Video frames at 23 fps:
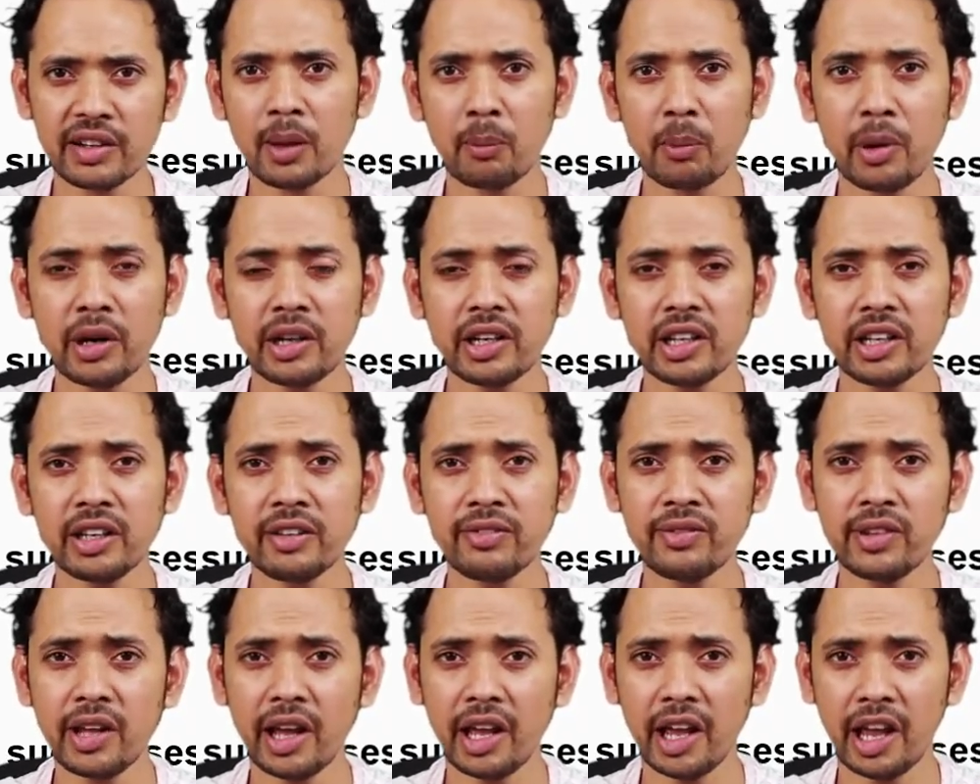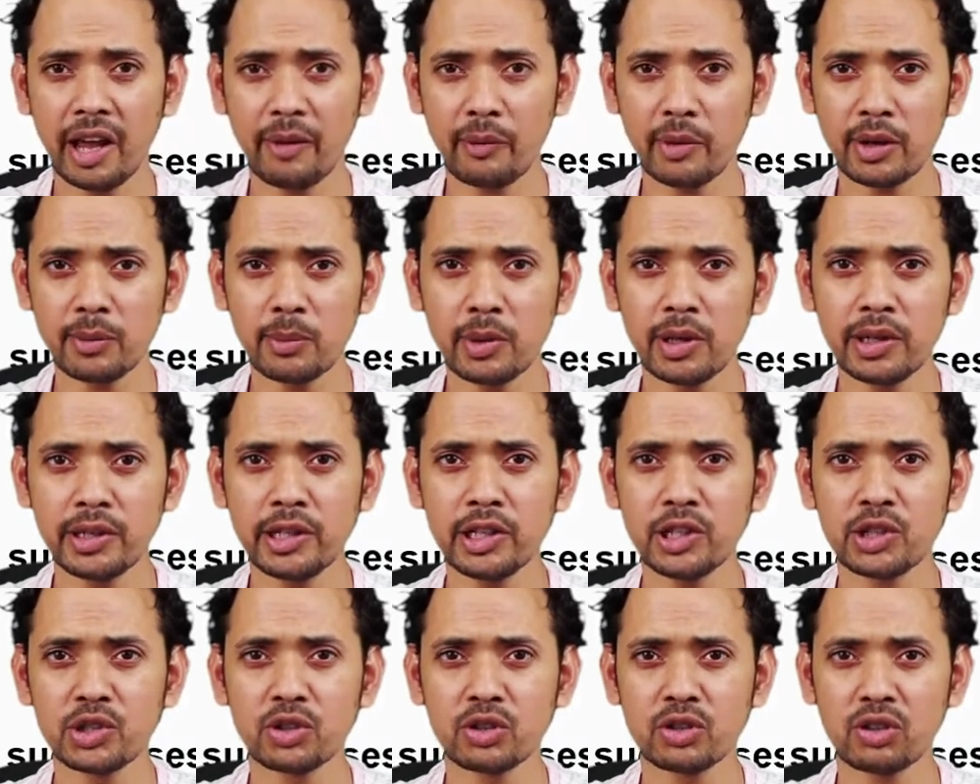But if the
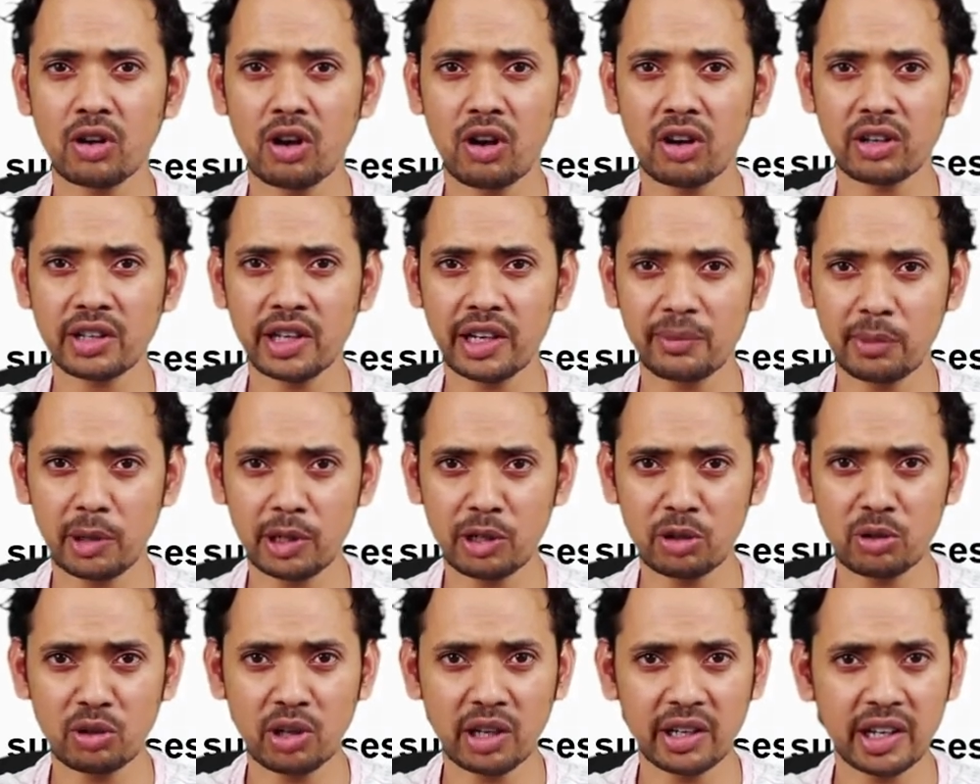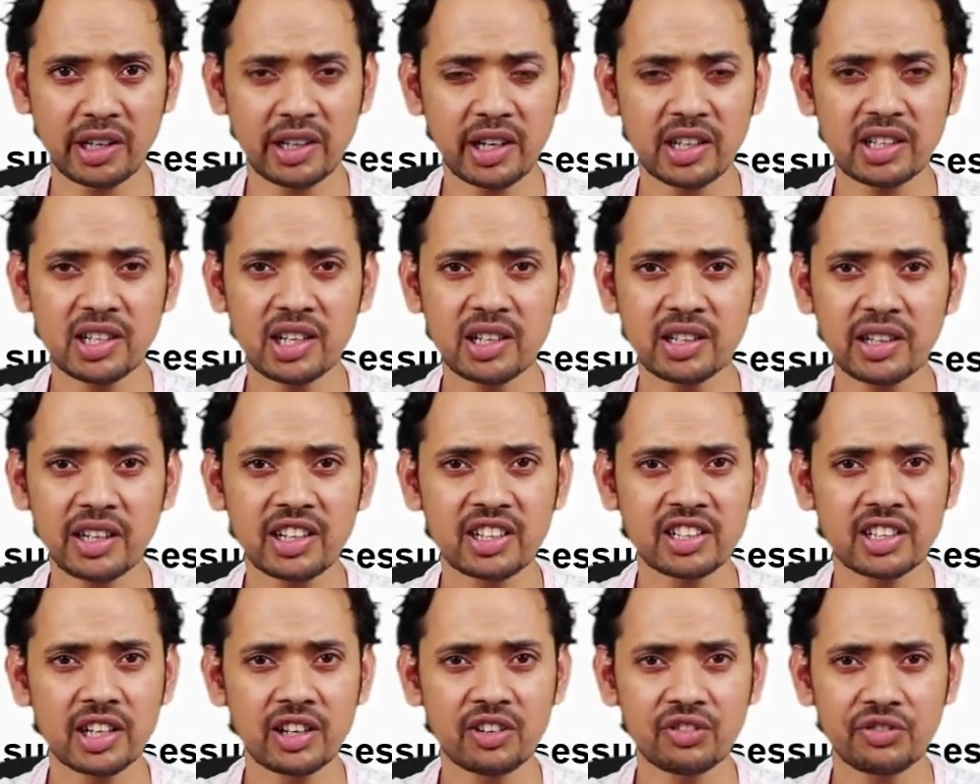availability zone or that particular data center
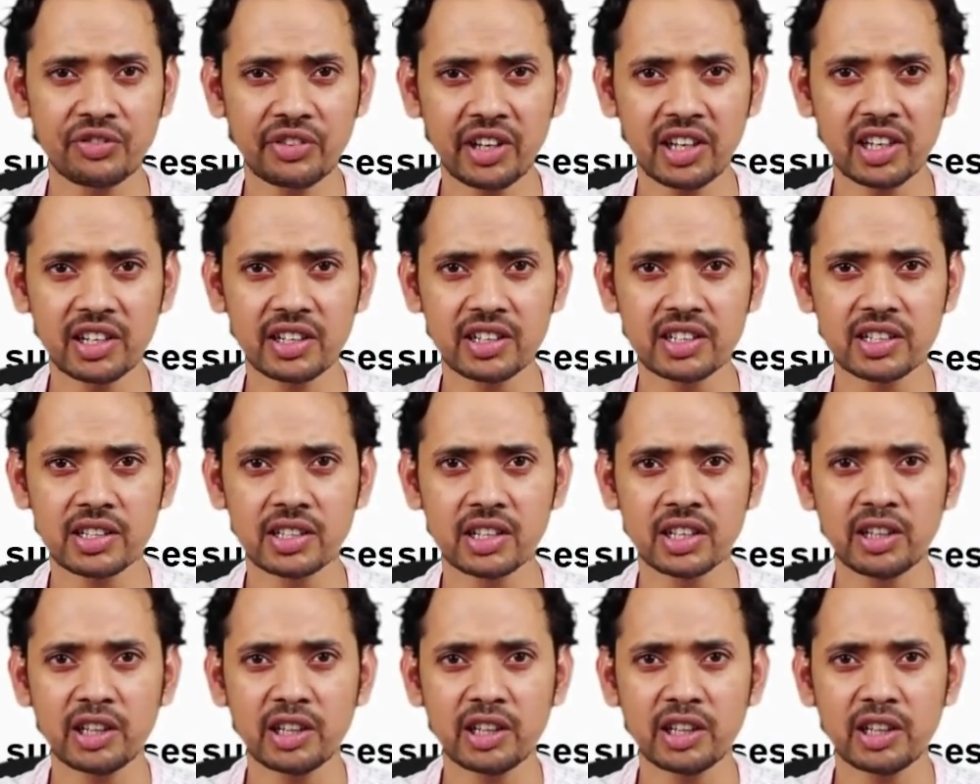itself fails,